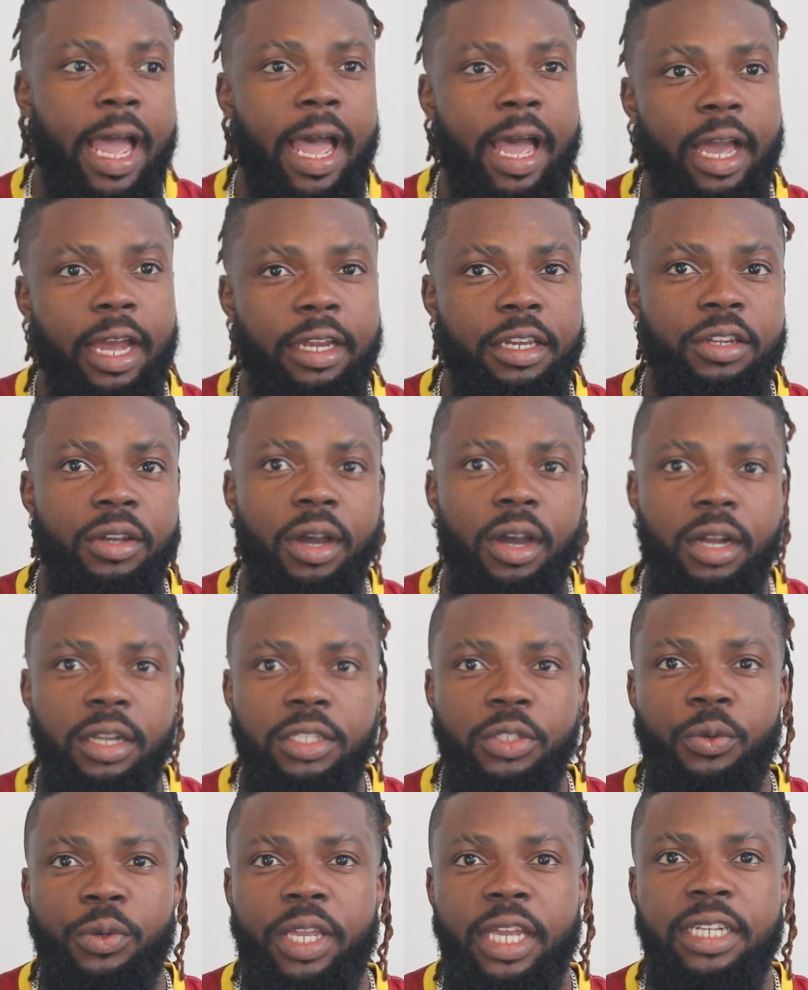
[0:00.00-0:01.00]
And you
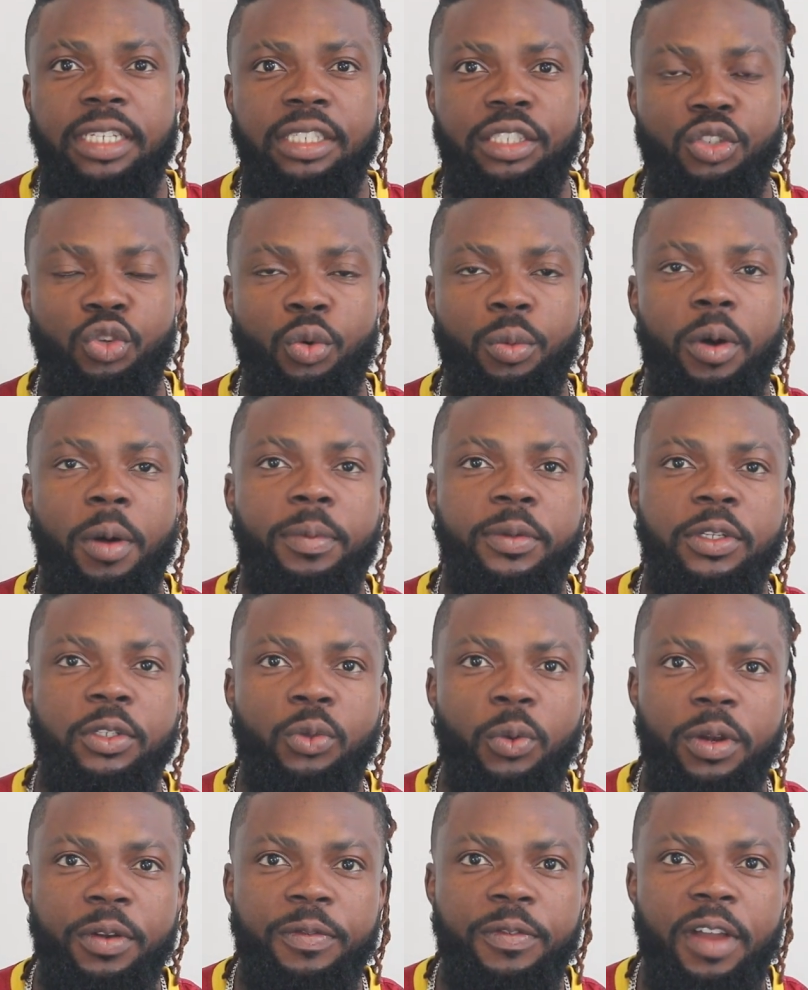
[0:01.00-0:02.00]
also can zoom up to
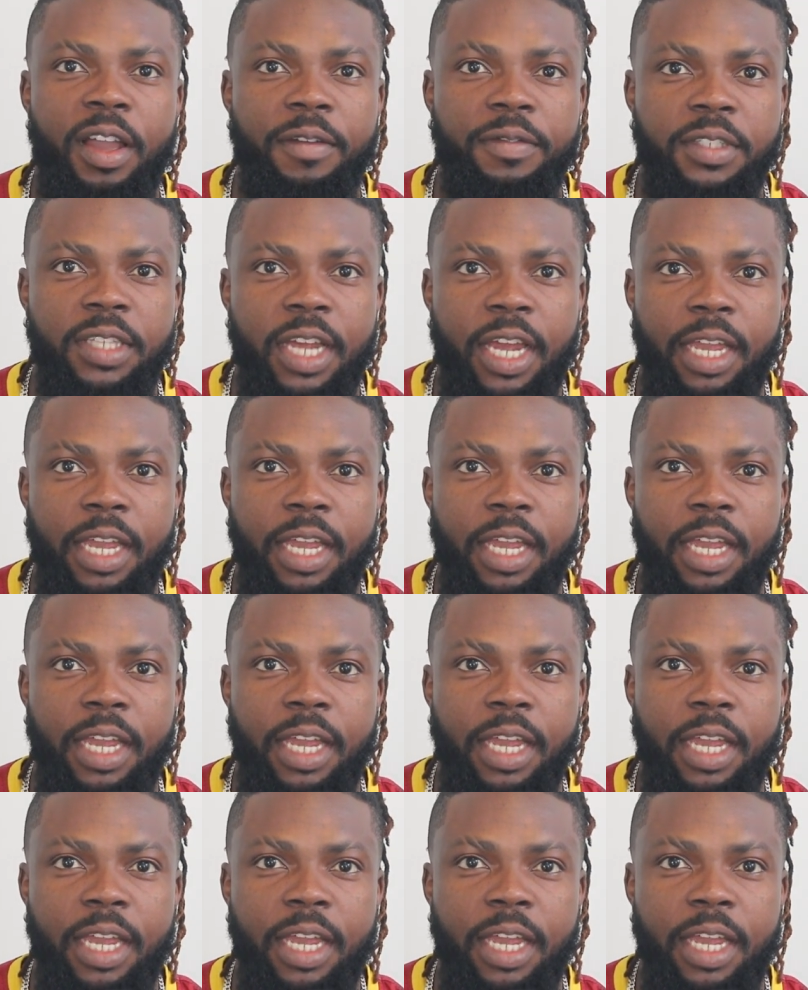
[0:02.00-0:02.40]
25